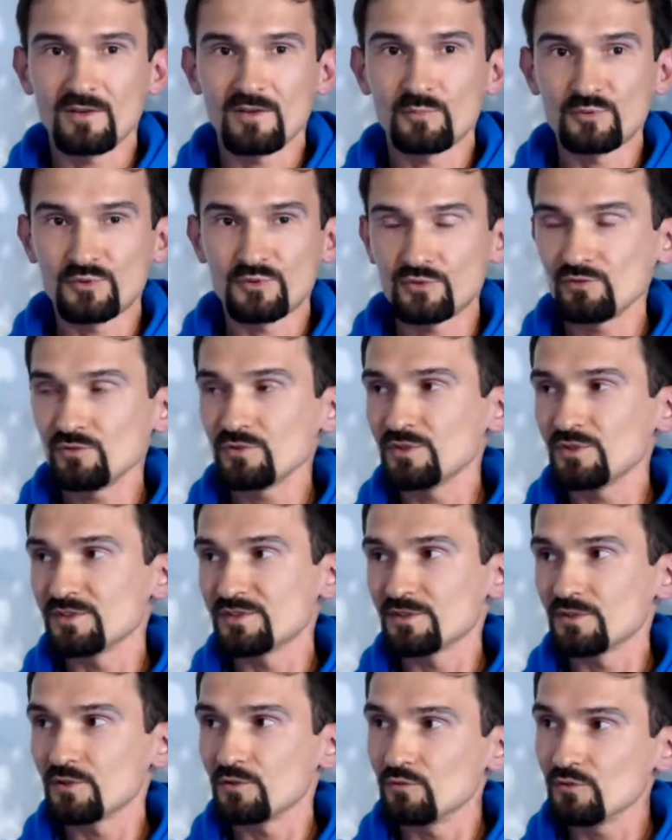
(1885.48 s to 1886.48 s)

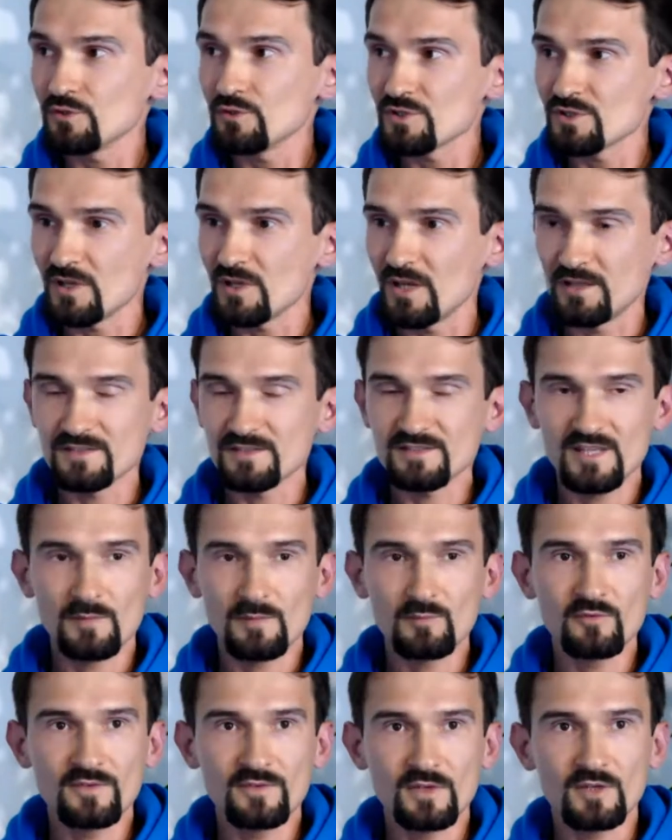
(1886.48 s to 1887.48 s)
opportunity is huge, and
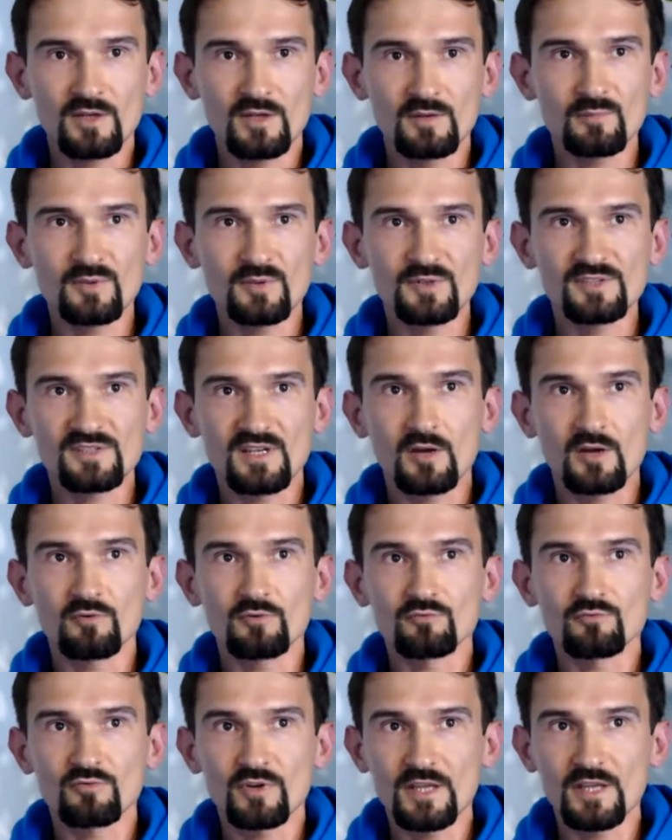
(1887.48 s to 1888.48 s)
some of the companies are
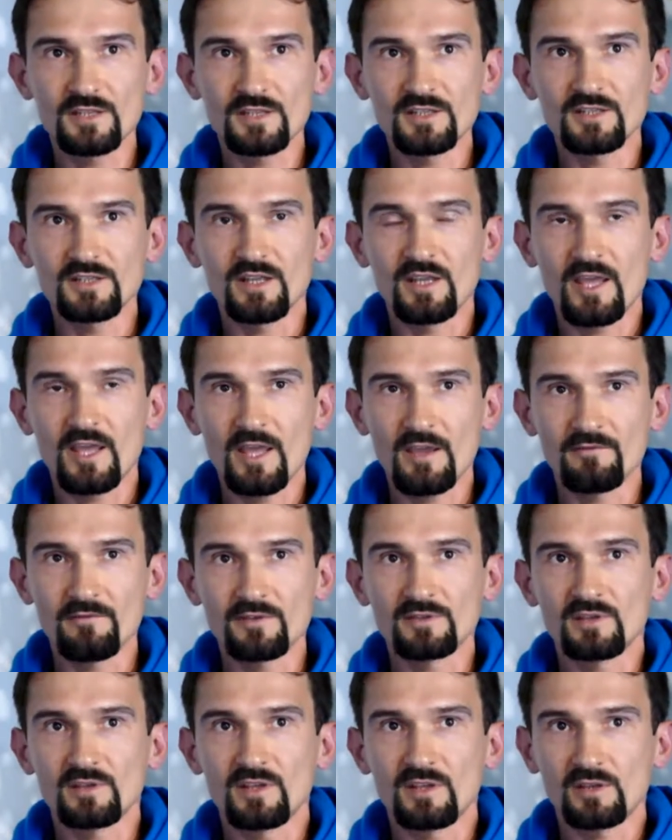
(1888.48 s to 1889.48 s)
already
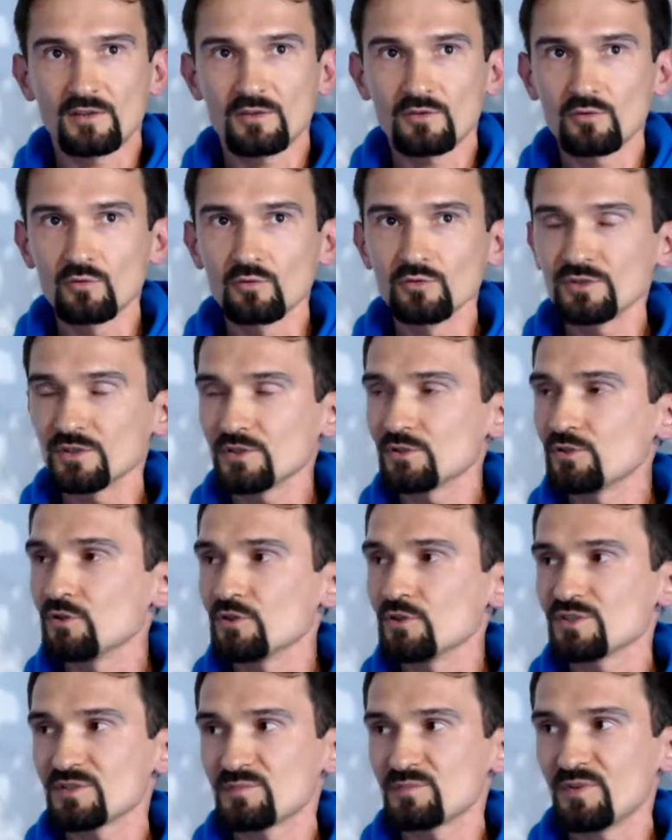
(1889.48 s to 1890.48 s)
having cool
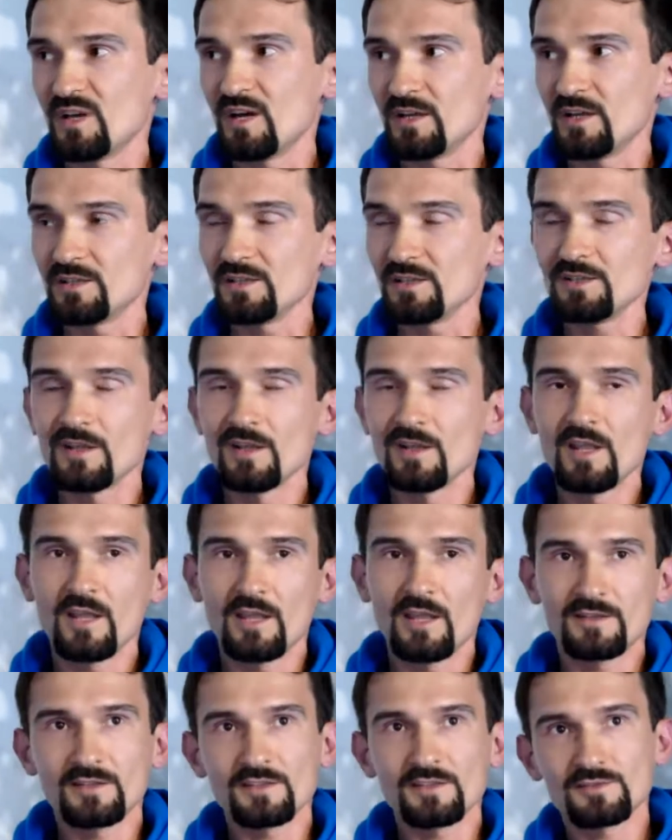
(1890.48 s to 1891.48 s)
technologies behind it.
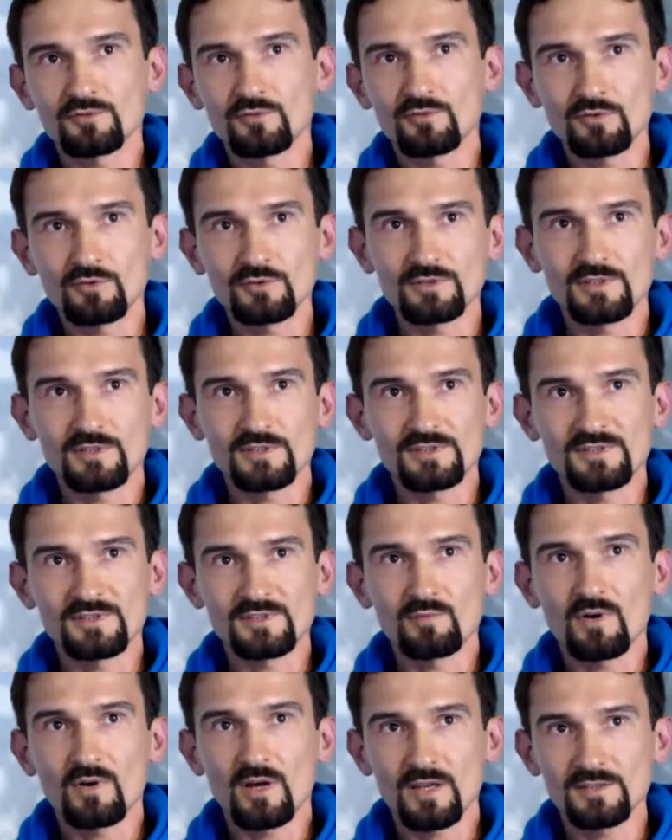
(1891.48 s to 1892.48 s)
And as you call it,
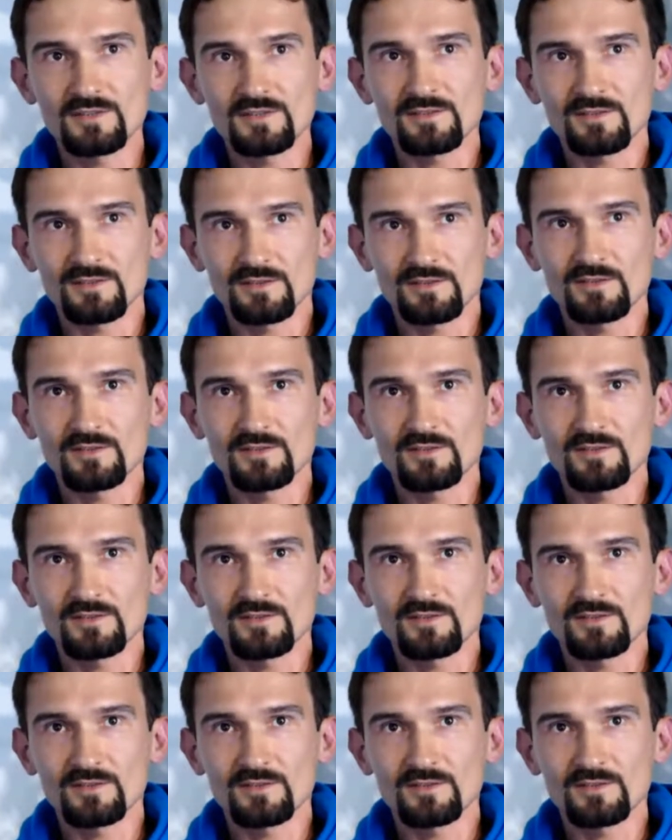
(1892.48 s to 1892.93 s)
it's quite